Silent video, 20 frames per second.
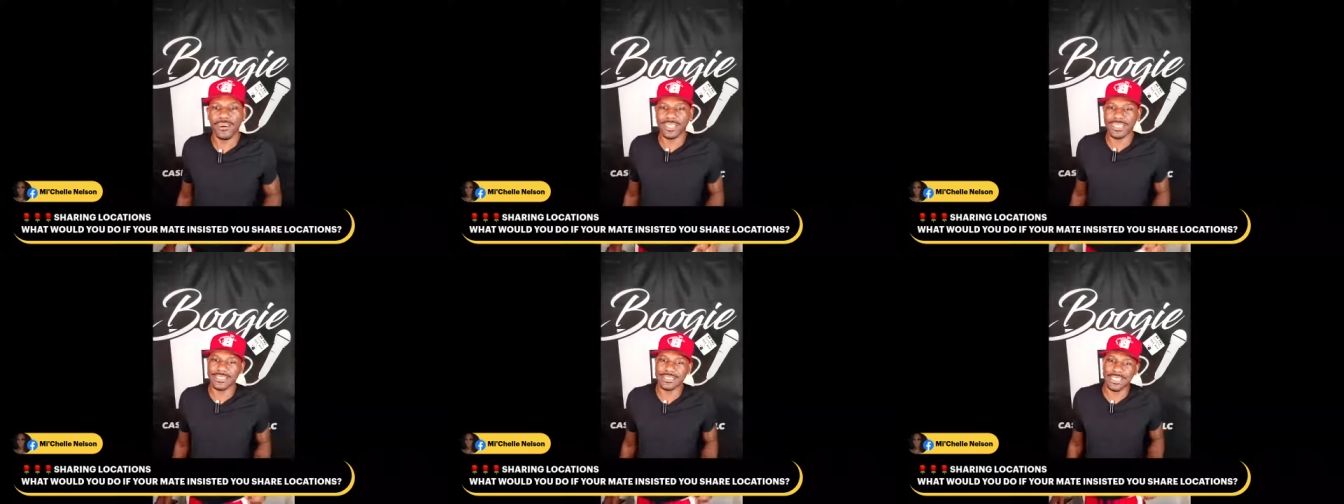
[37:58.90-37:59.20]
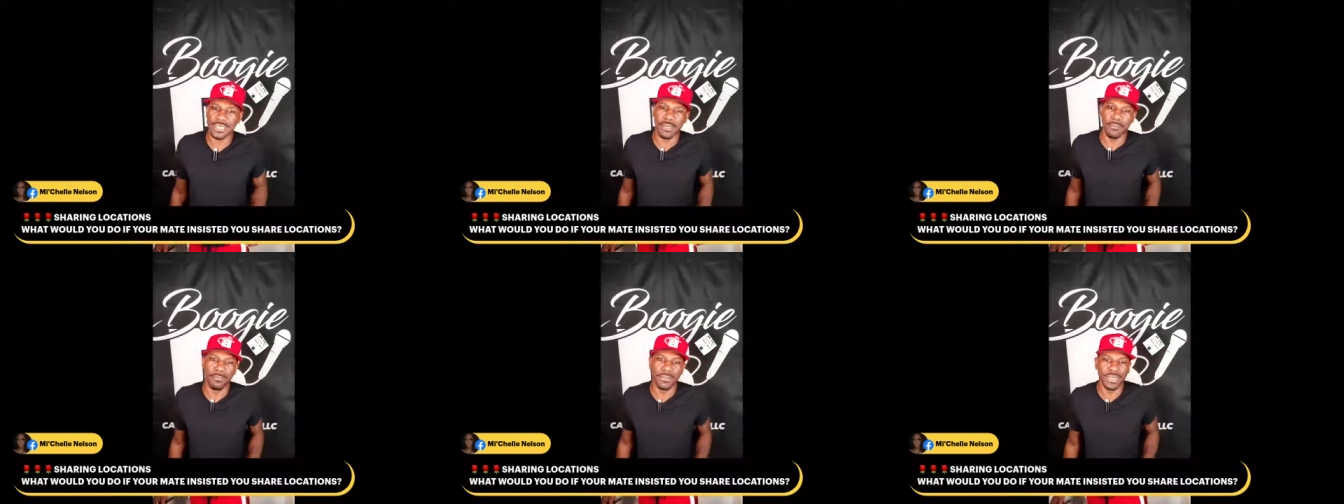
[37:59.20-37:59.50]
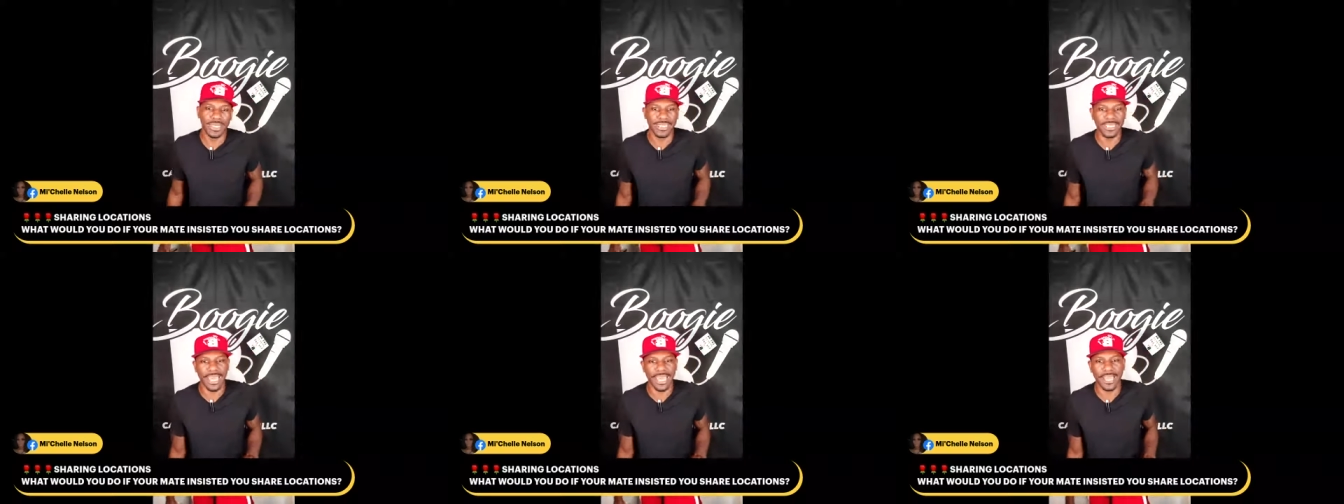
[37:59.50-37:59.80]
Elkin said,
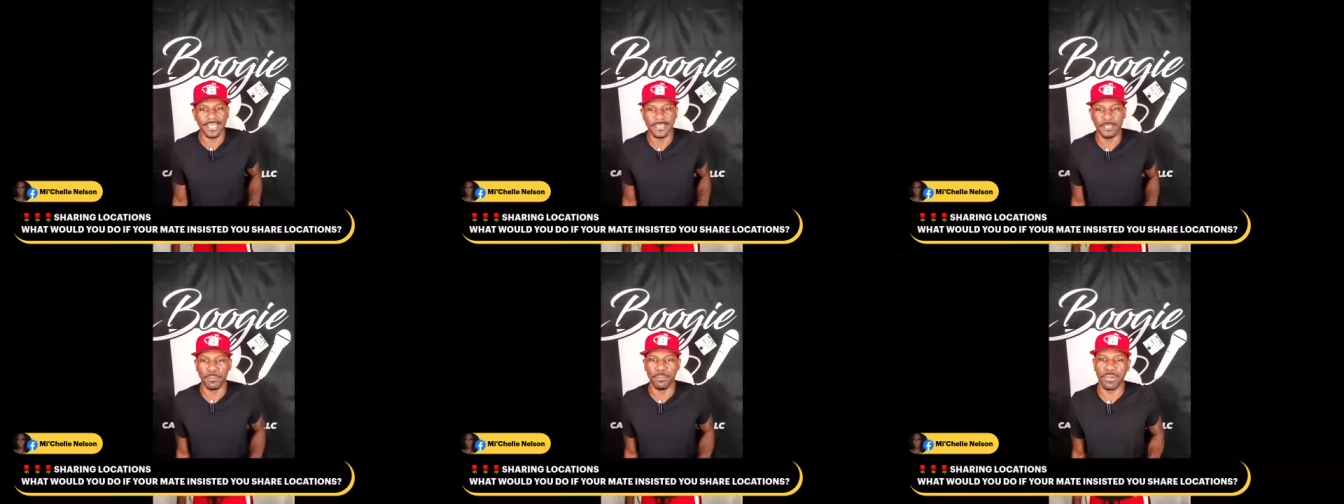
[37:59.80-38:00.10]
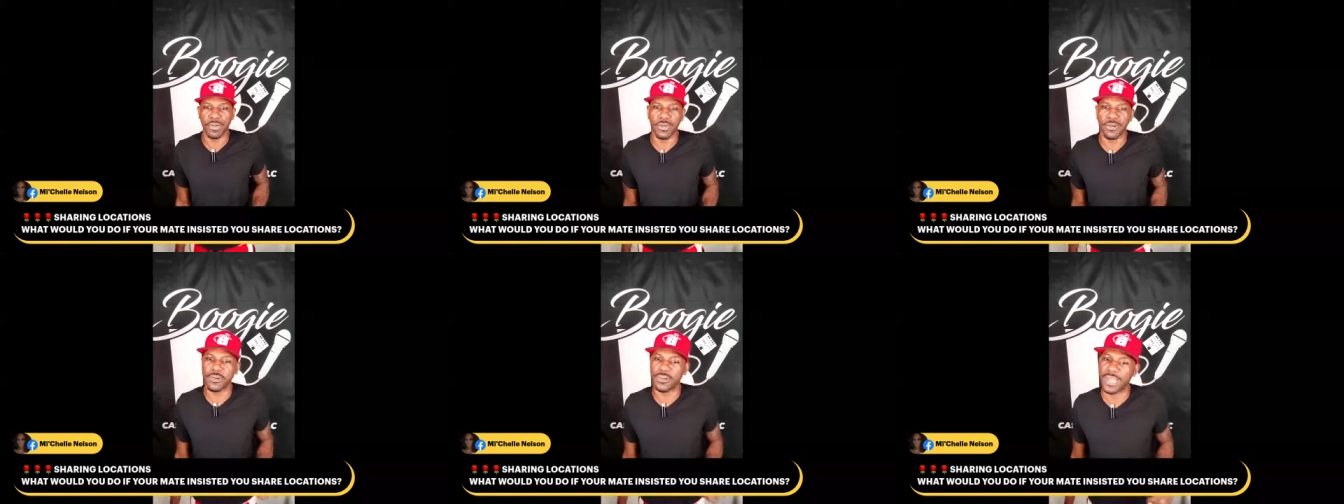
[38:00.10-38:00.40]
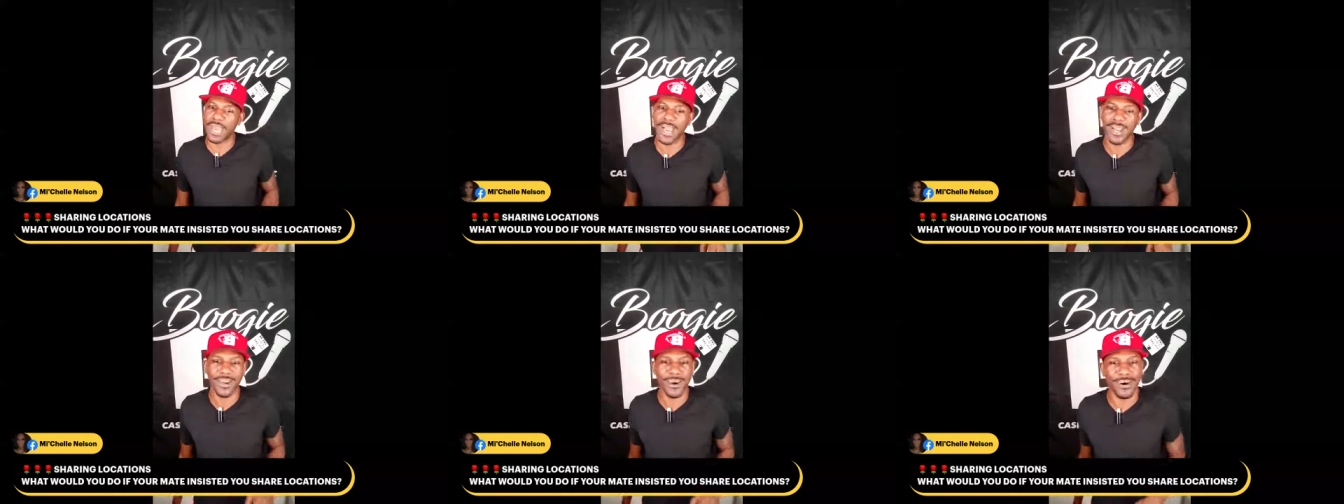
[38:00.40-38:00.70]
Boogie, not the
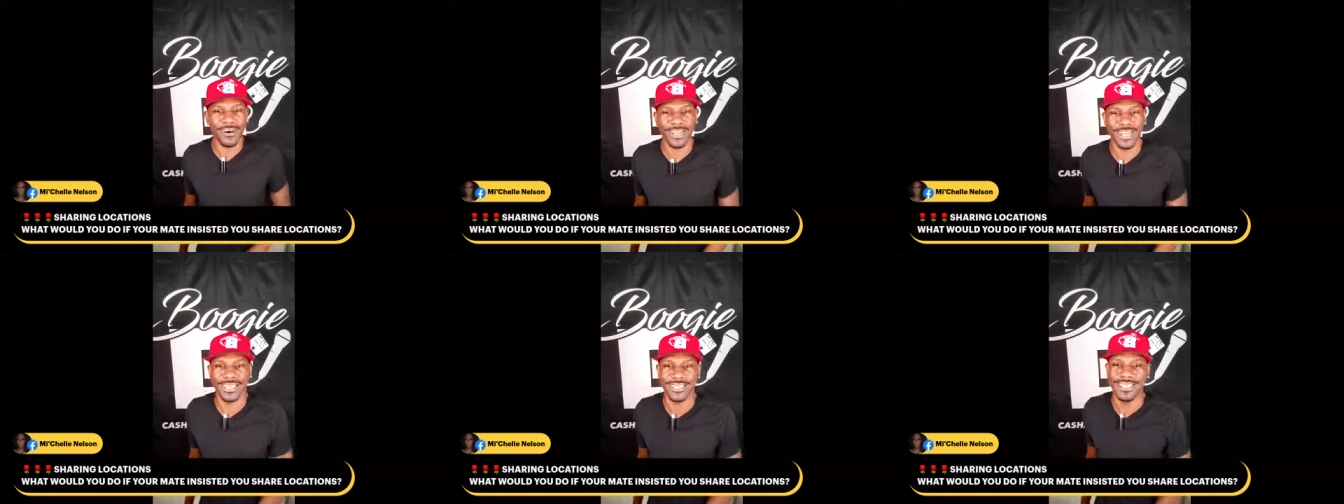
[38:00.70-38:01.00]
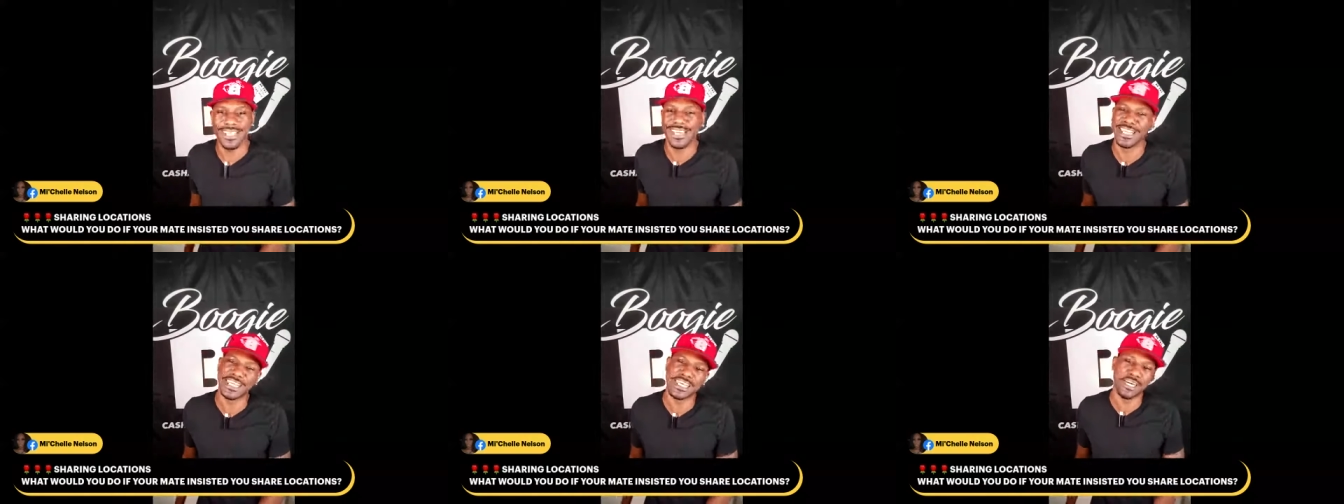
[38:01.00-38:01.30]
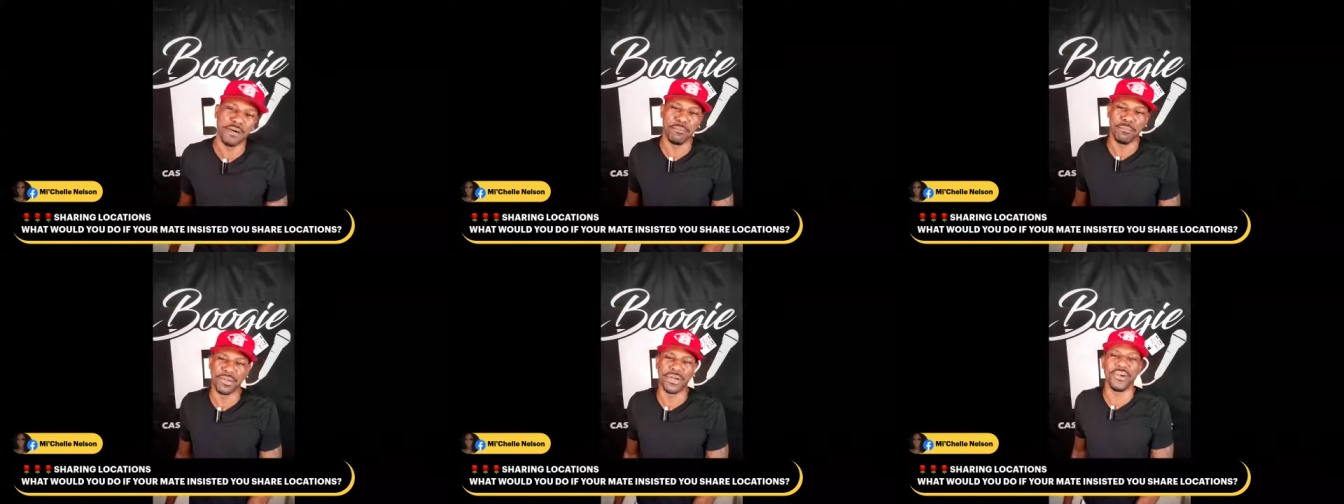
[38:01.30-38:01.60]
bird. I call that
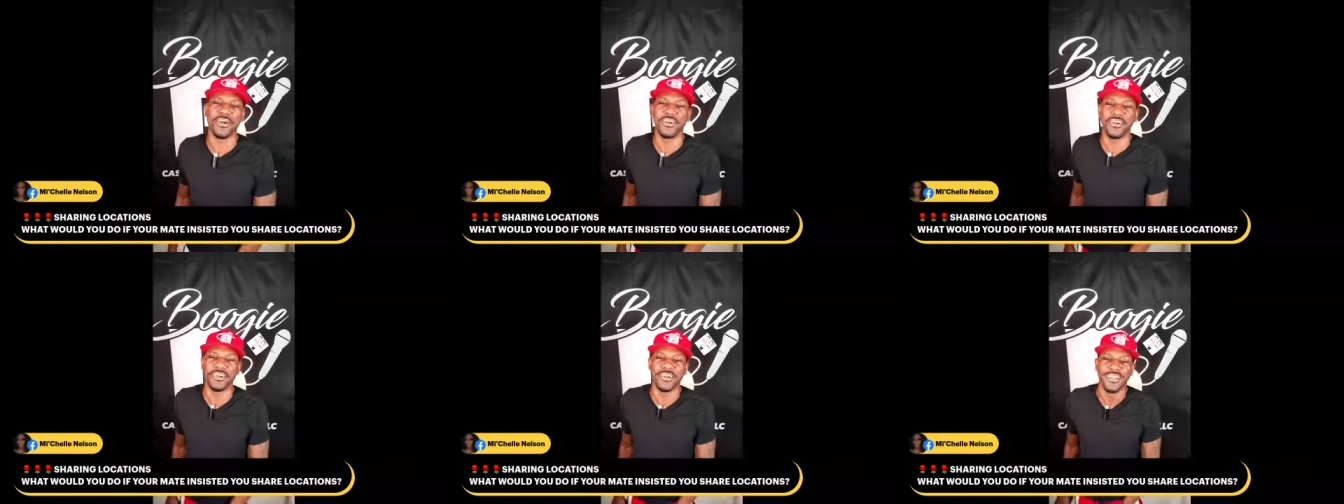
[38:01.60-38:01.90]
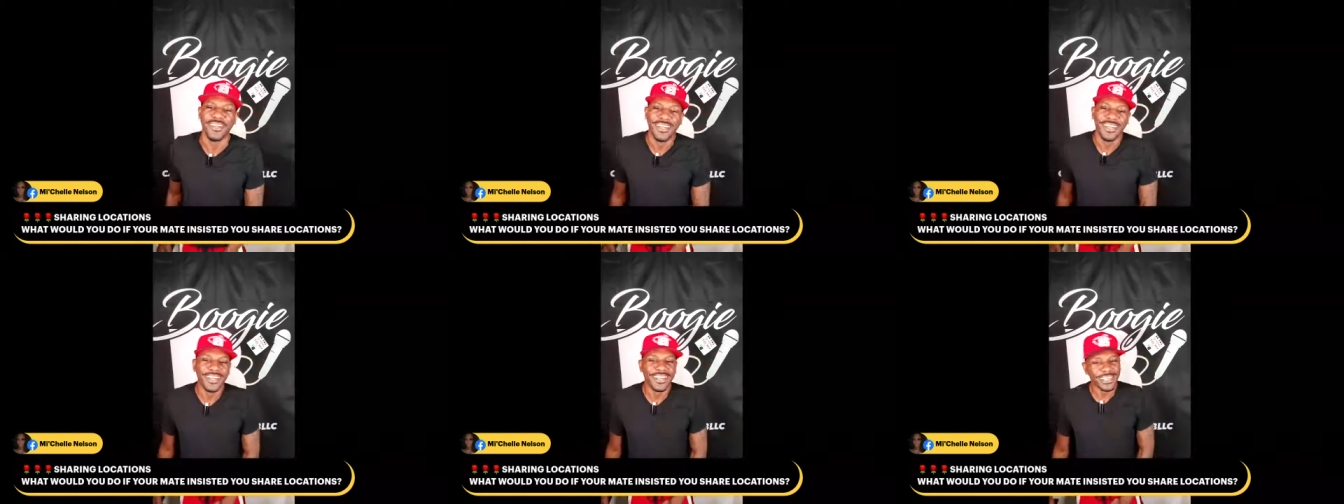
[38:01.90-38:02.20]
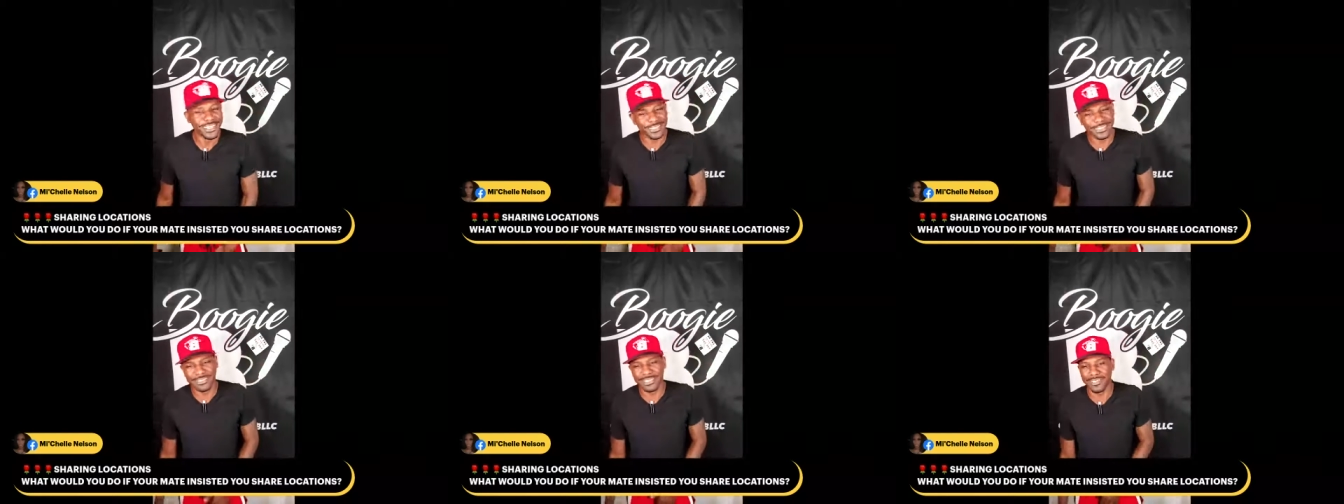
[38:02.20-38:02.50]
dingling a bird
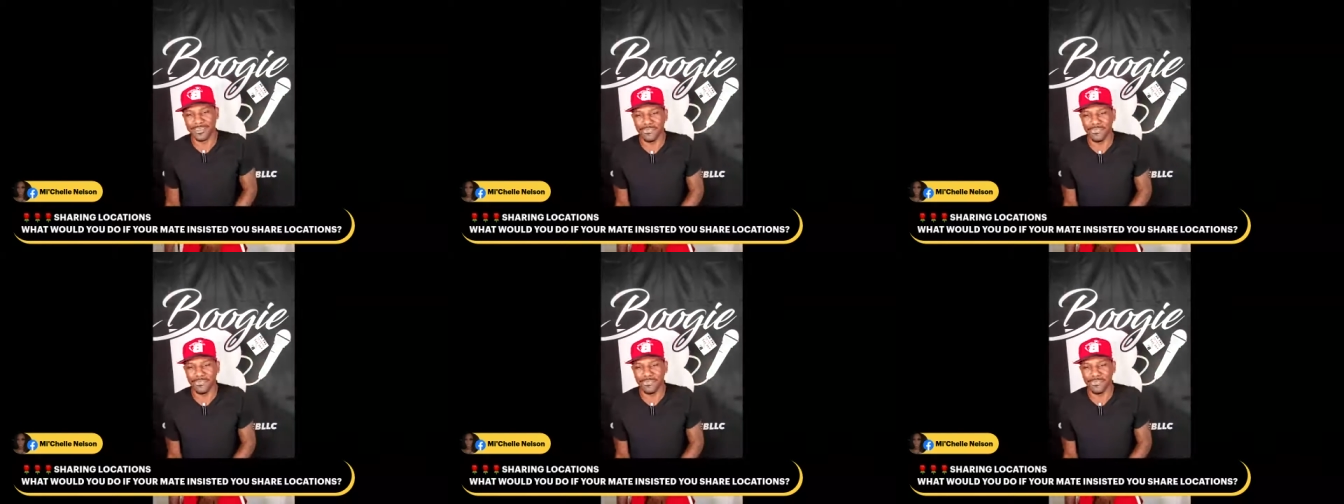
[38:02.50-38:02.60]
because